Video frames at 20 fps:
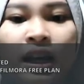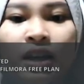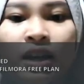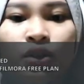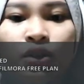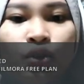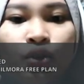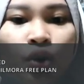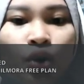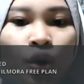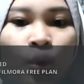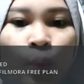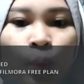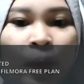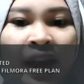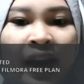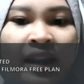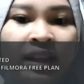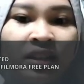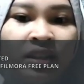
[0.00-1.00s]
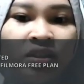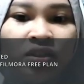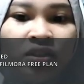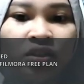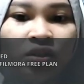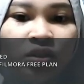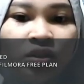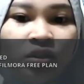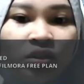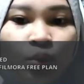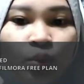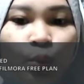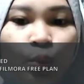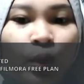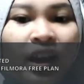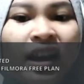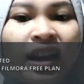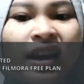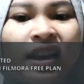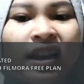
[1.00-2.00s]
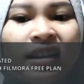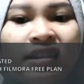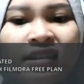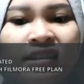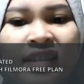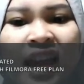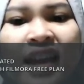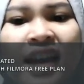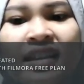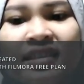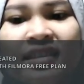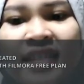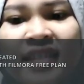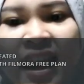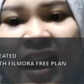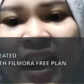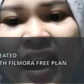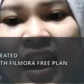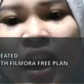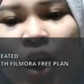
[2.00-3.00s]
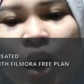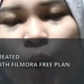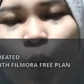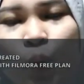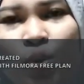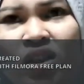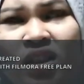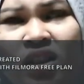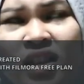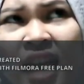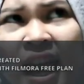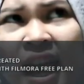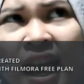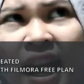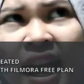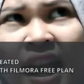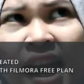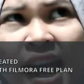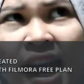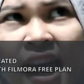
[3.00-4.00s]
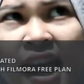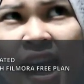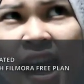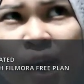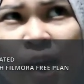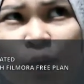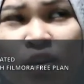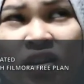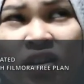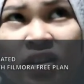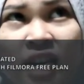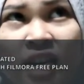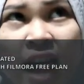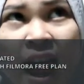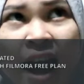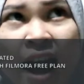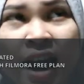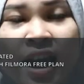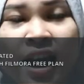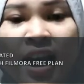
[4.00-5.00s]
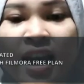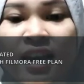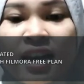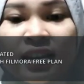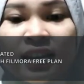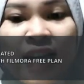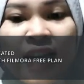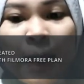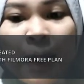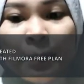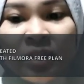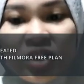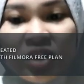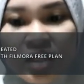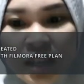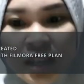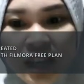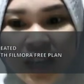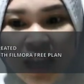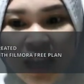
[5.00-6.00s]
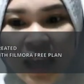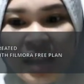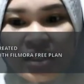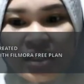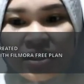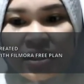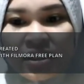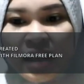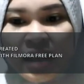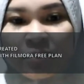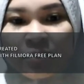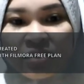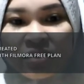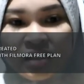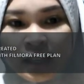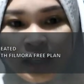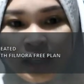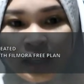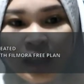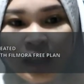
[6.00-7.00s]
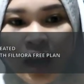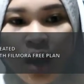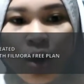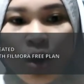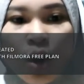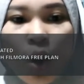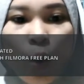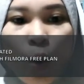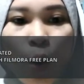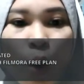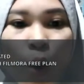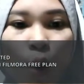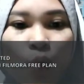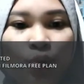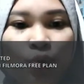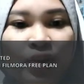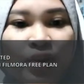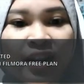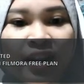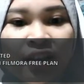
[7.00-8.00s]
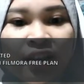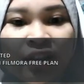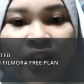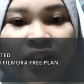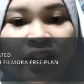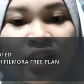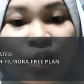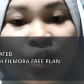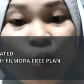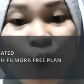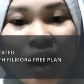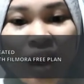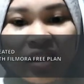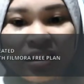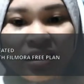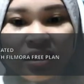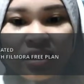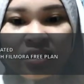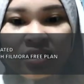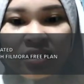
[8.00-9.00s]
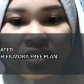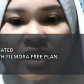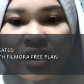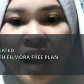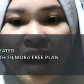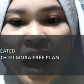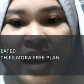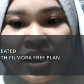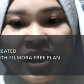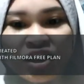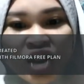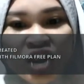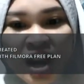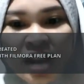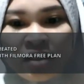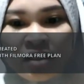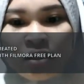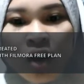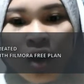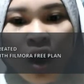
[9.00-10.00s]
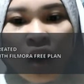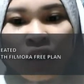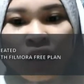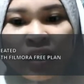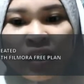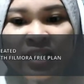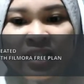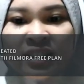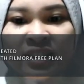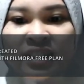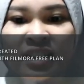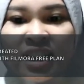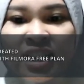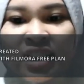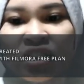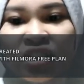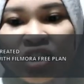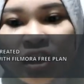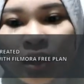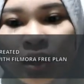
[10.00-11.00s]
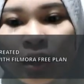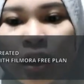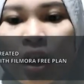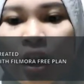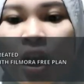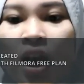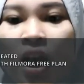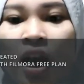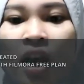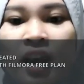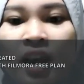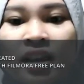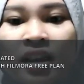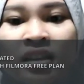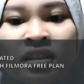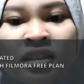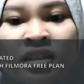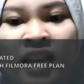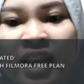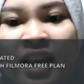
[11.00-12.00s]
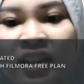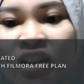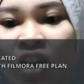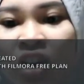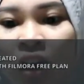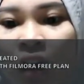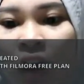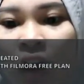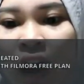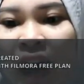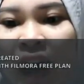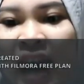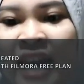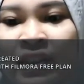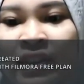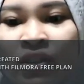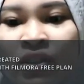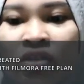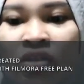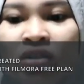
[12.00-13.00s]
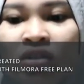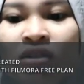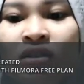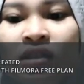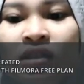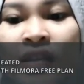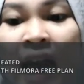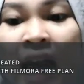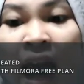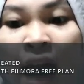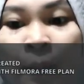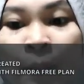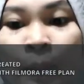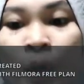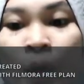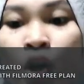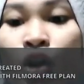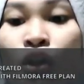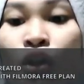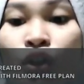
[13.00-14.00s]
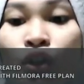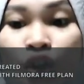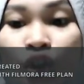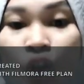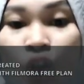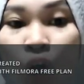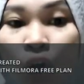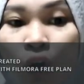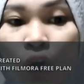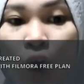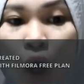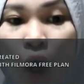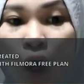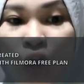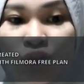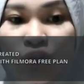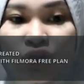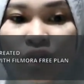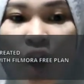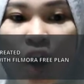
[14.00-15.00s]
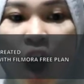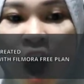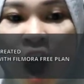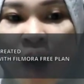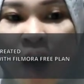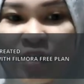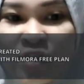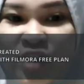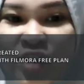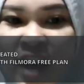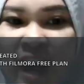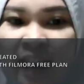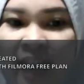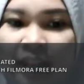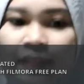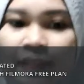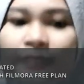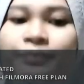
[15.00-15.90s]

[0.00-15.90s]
So when we say we say something is something, who we really want is the agent of integer as some sort of object.